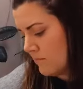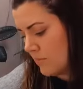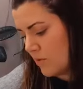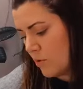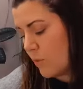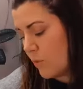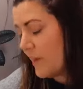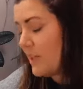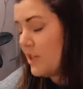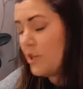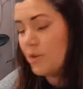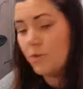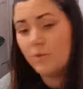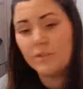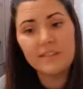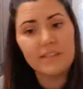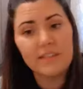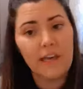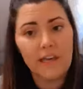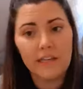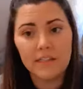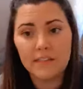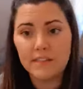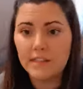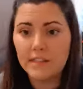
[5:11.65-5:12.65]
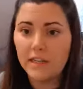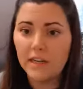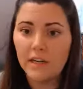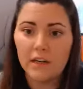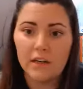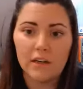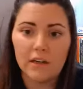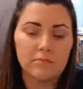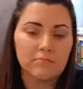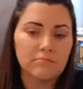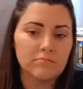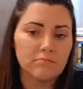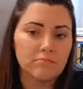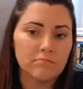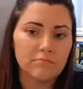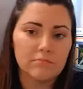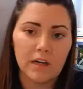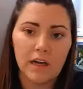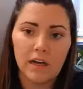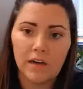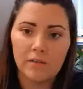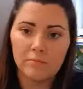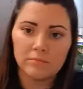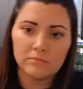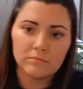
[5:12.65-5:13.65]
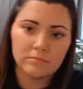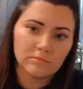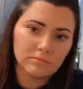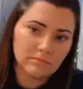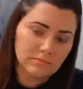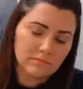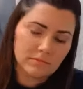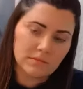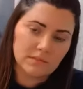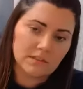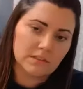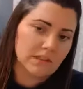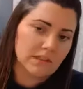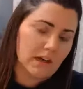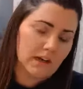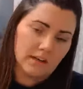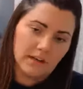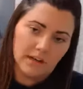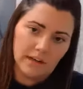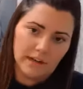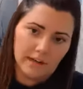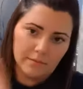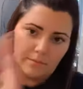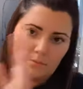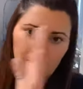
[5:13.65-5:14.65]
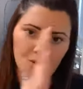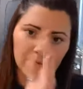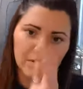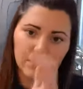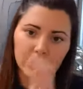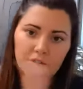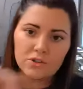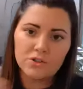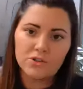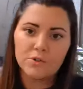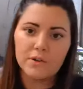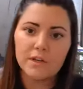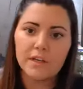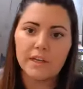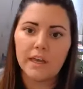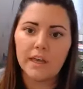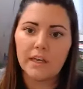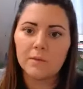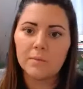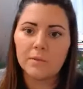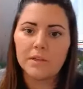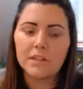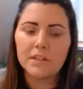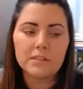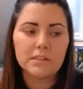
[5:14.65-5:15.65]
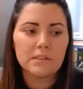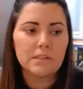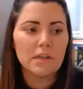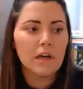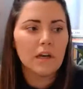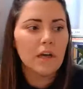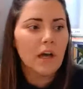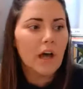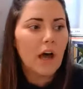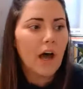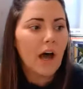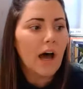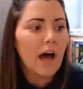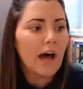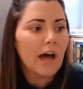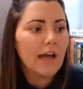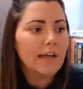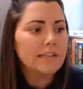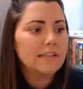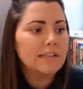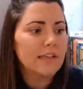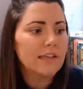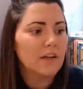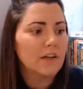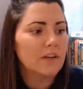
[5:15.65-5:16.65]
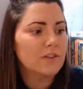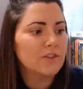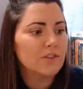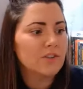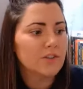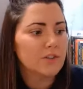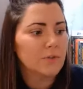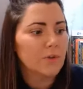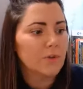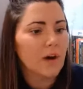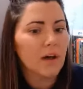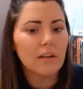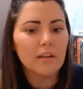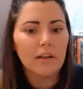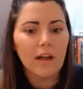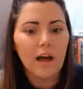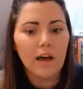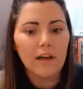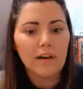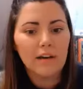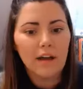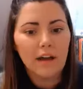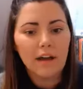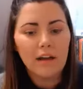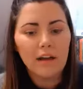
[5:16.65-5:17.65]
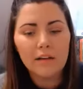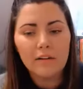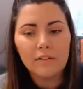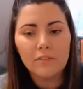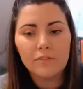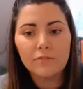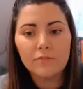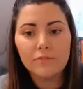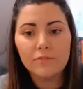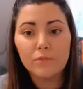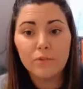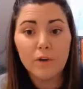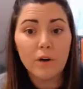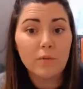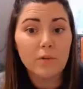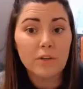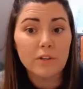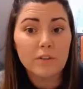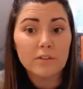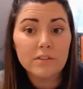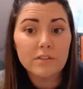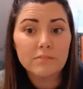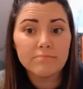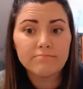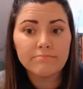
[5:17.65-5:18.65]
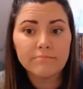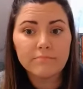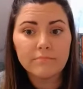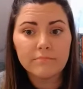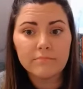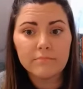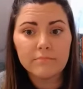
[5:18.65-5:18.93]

quick use case here um, scott and i both enjoy cannabis i sell to a lot of growers Let,